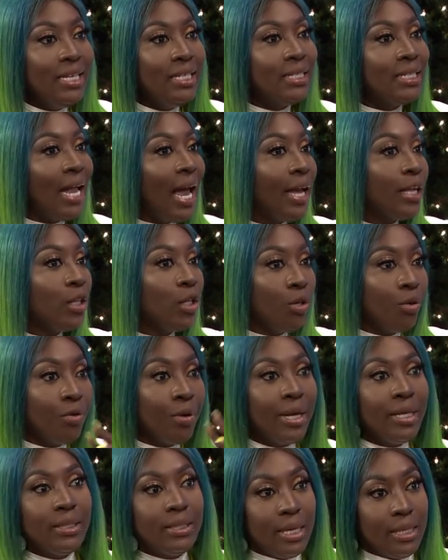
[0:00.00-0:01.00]
he's like the
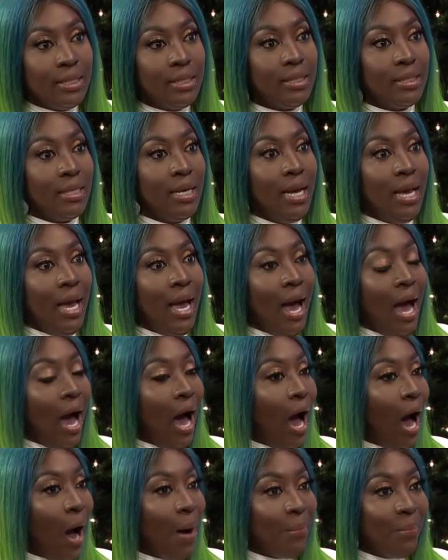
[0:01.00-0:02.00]
greatest yes.
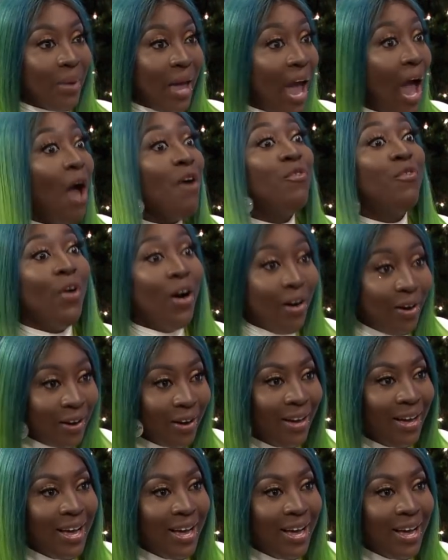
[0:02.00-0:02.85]
um, ever.